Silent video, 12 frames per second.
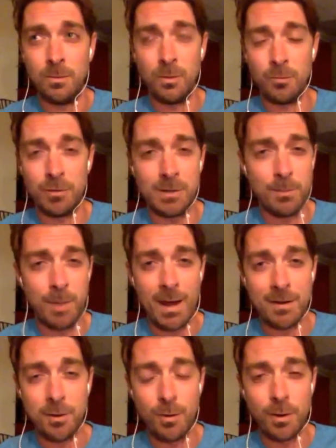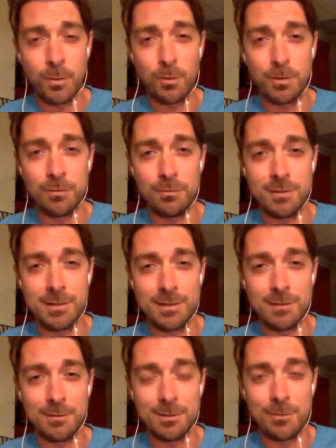we're really bad at knowing what we
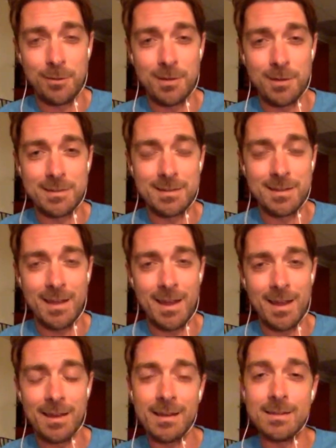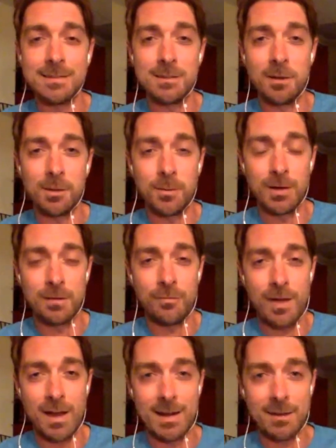really, really want. And the only way to
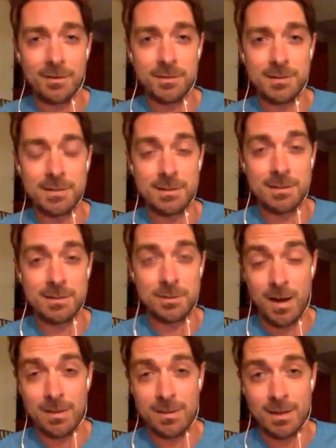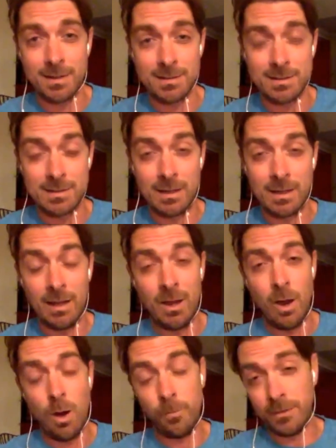find out is to try things,
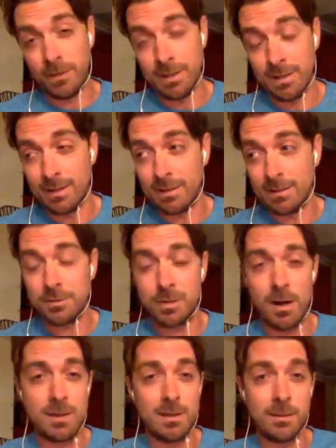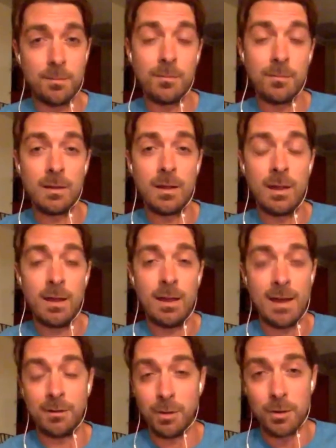hopefully try them
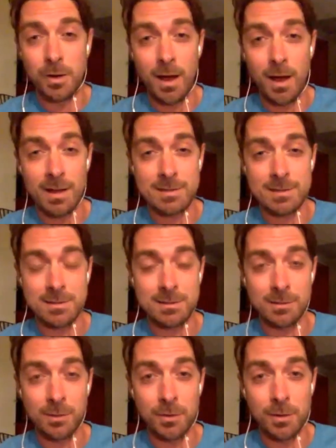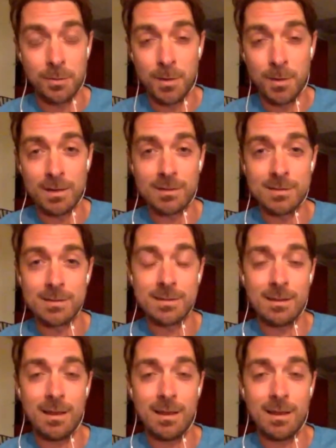at a low cost, low commitment